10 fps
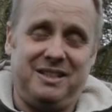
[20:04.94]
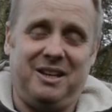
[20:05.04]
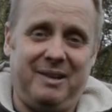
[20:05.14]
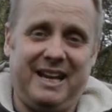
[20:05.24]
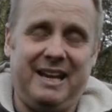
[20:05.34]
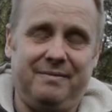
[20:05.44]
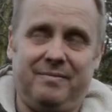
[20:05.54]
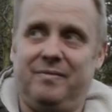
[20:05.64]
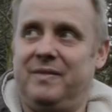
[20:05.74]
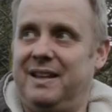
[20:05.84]
doing it,
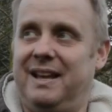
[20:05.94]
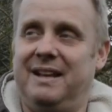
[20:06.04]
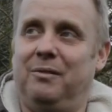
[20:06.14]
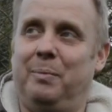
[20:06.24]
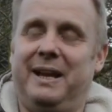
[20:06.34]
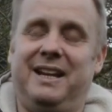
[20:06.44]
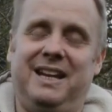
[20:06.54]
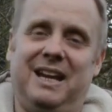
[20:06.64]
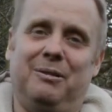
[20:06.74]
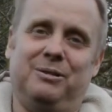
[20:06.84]
it will be in a
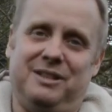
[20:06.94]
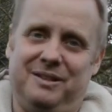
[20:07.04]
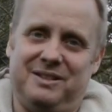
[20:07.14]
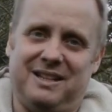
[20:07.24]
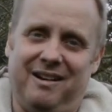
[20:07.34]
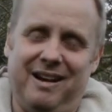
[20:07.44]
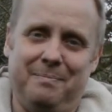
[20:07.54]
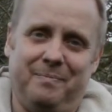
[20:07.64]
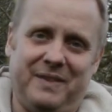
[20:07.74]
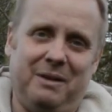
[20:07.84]
year or two's
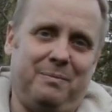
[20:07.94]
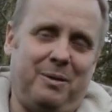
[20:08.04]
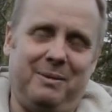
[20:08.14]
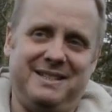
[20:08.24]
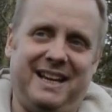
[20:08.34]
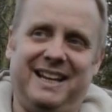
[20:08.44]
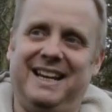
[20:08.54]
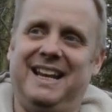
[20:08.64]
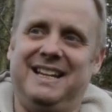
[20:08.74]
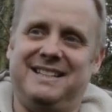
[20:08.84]
time. It will probably take at
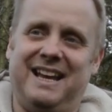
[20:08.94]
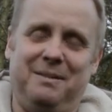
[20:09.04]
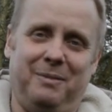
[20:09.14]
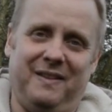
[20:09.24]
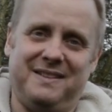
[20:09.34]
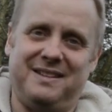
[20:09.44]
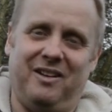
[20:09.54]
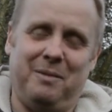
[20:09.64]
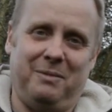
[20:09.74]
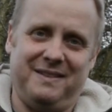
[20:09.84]
least 8 months,
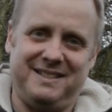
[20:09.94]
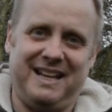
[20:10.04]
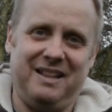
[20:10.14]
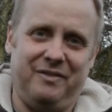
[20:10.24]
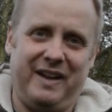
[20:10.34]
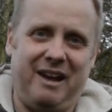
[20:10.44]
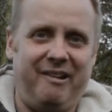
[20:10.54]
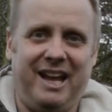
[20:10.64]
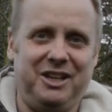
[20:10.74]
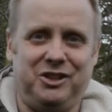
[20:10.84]
9 months to get the
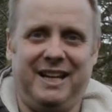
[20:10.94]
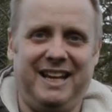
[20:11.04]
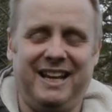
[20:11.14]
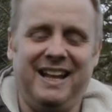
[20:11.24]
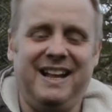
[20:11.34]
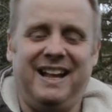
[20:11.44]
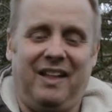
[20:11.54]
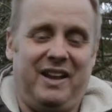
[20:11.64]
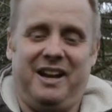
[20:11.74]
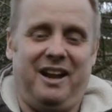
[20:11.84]
variation in,
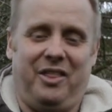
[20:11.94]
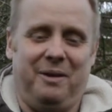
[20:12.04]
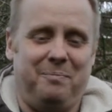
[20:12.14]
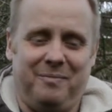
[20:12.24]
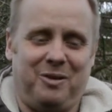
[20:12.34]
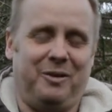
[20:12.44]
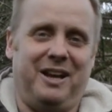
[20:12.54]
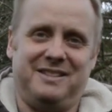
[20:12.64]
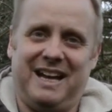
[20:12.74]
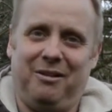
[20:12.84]
and then another God
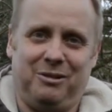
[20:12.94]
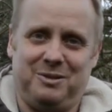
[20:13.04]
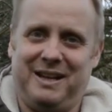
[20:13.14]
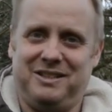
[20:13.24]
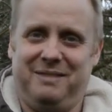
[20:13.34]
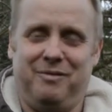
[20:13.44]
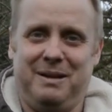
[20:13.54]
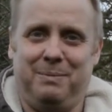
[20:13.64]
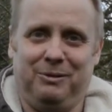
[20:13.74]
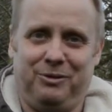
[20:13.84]
knows how long to actually
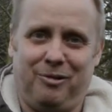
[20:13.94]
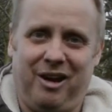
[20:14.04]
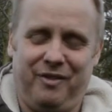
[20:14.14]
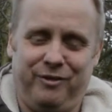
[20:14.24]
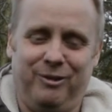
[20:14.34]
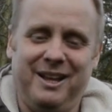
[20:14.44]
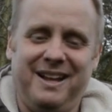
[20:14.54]
rebuild the rifle.